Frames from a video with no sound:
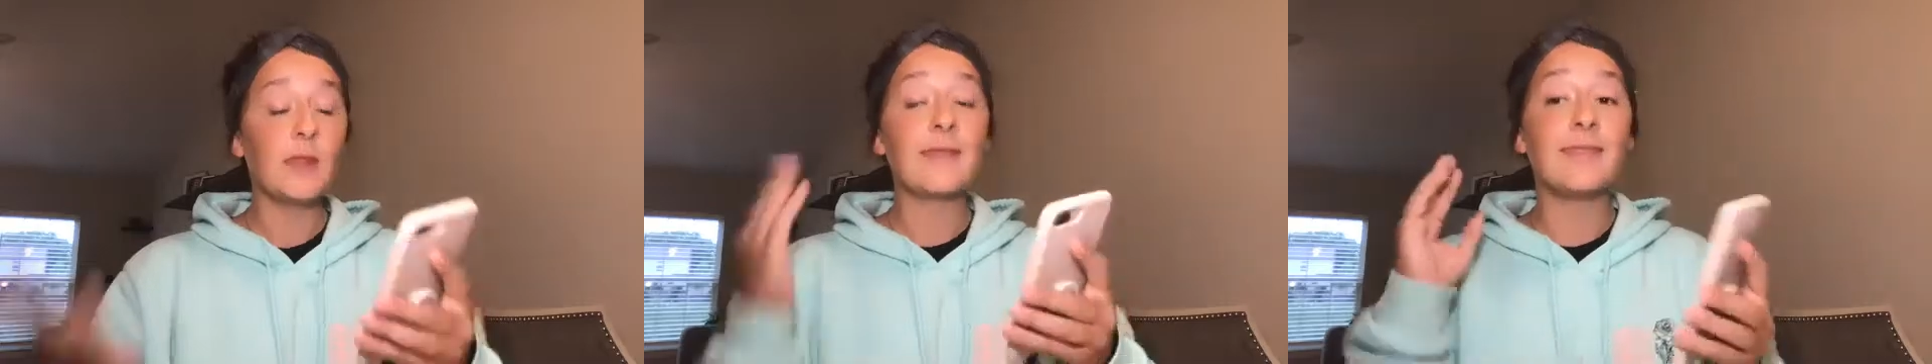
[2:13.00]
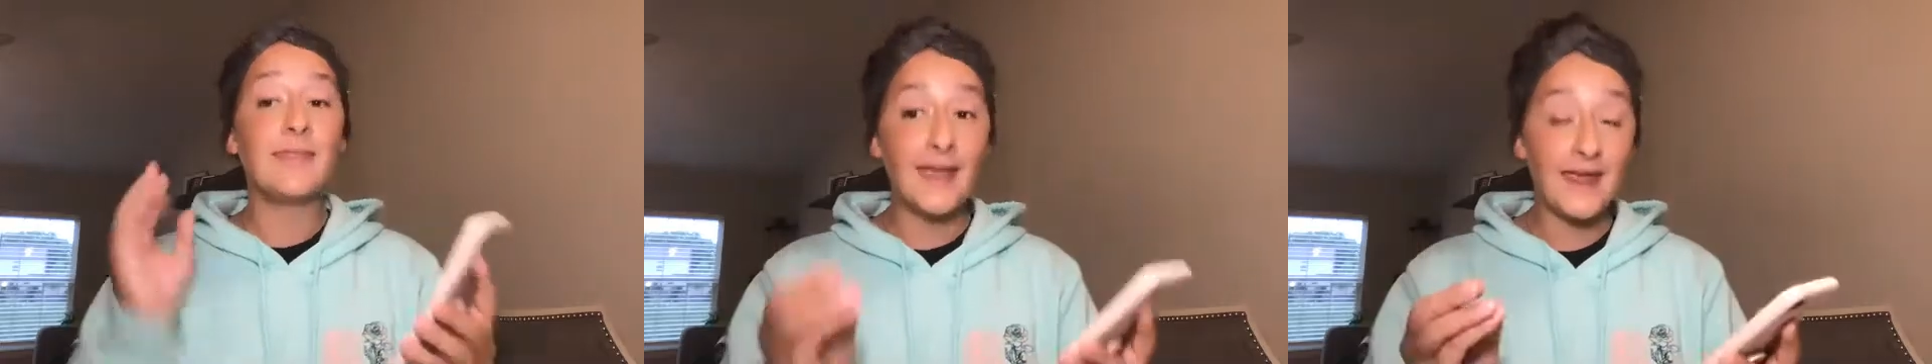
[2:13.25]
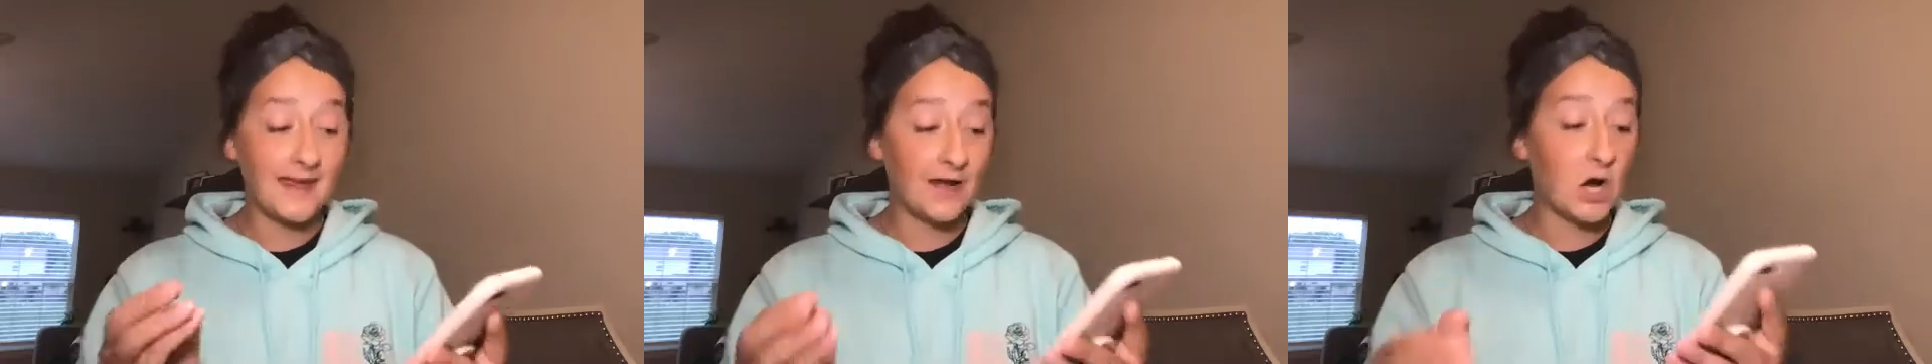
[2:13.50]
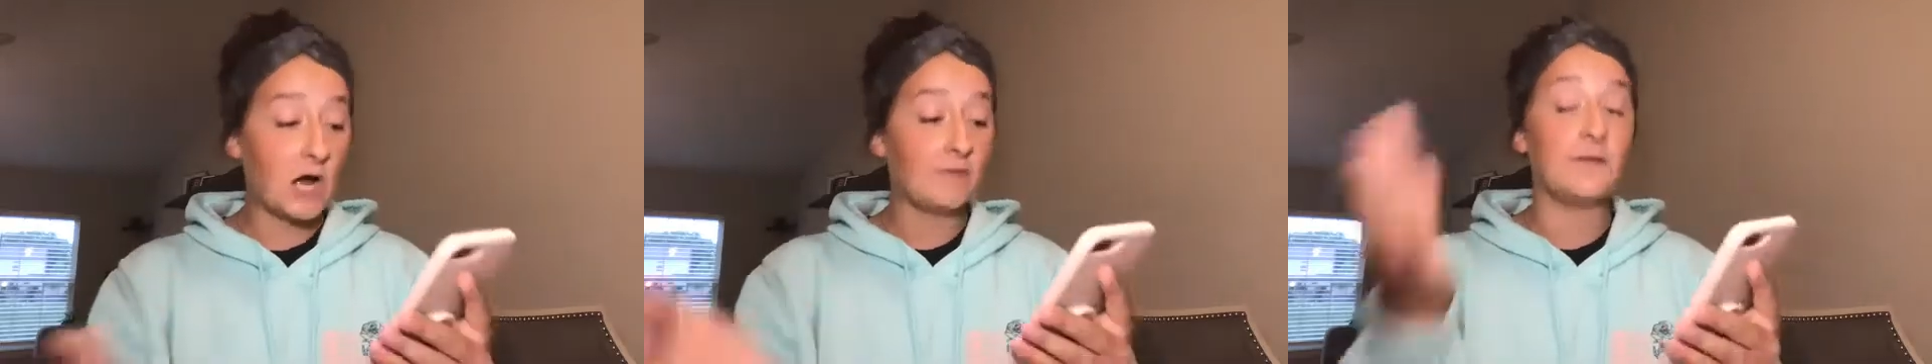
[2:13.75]
Then
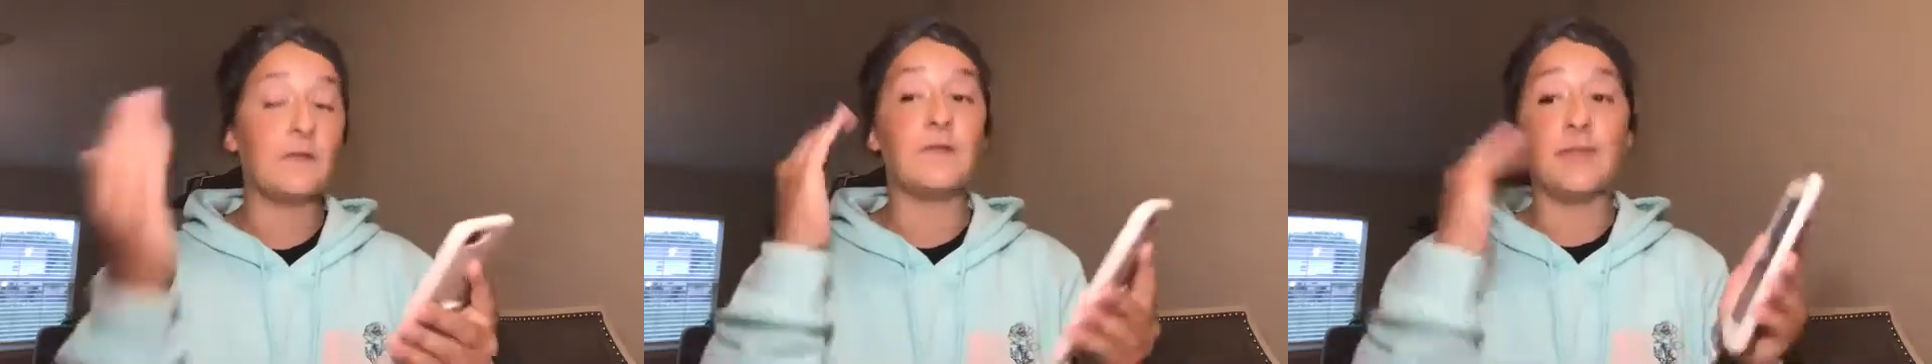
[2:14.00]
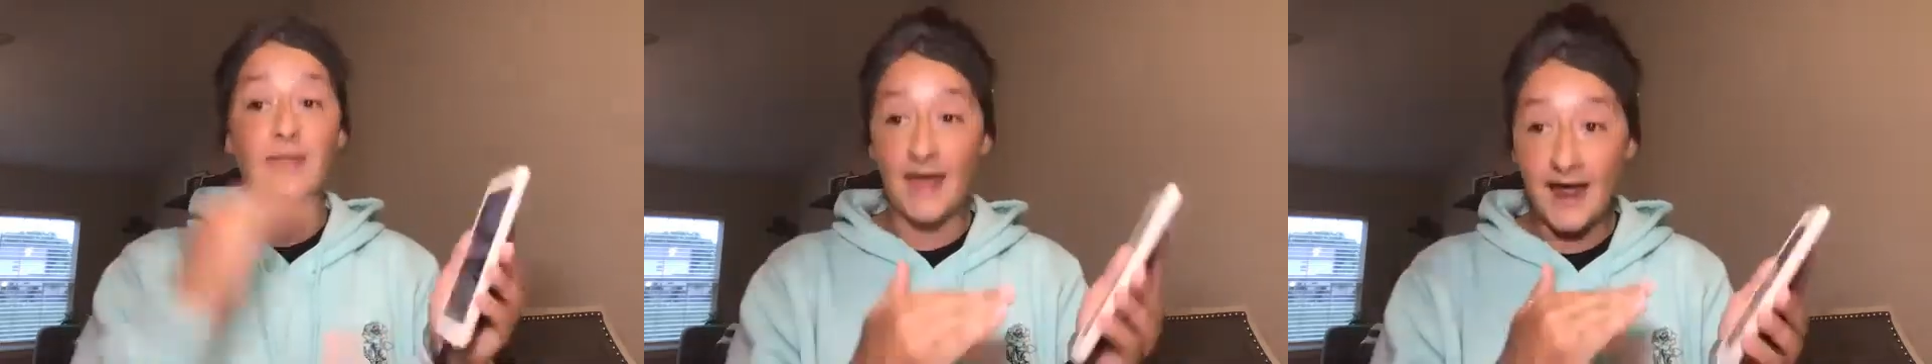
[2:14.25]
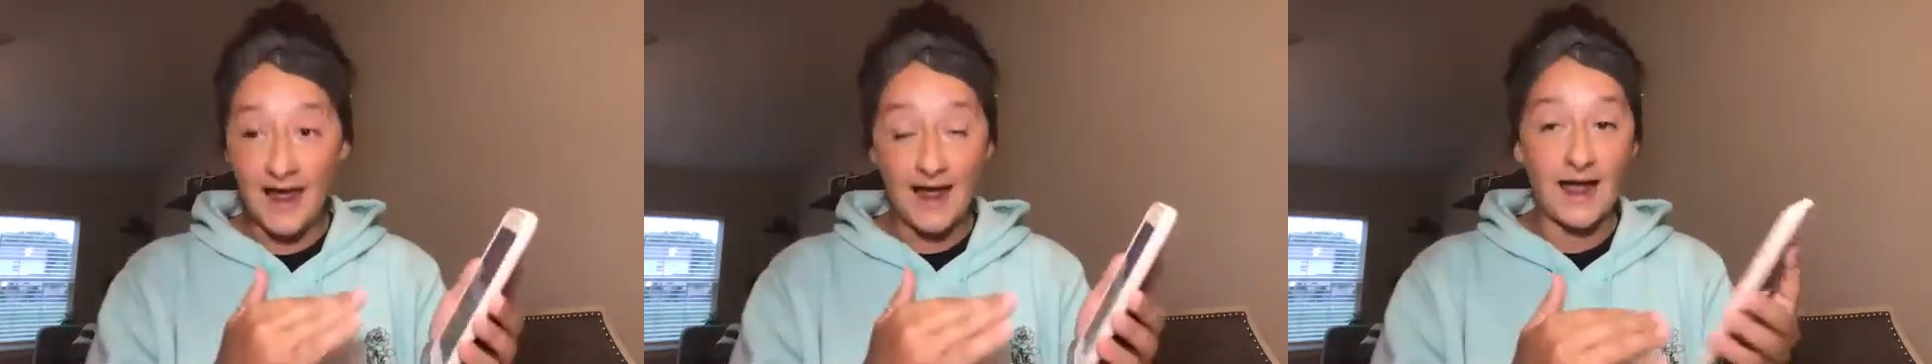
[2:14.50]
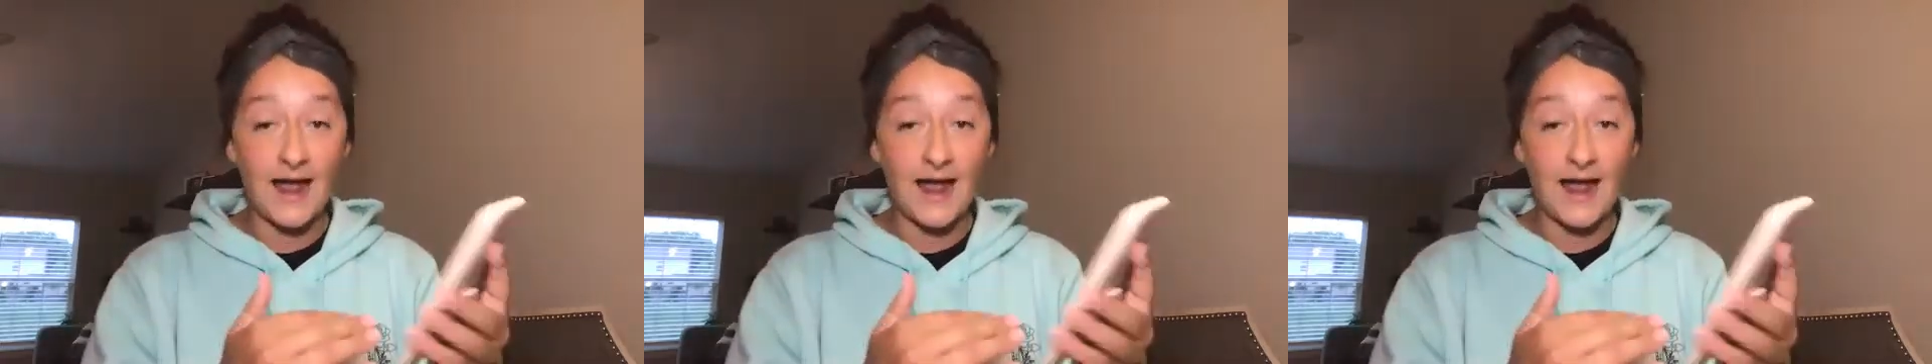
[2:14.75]
off of that,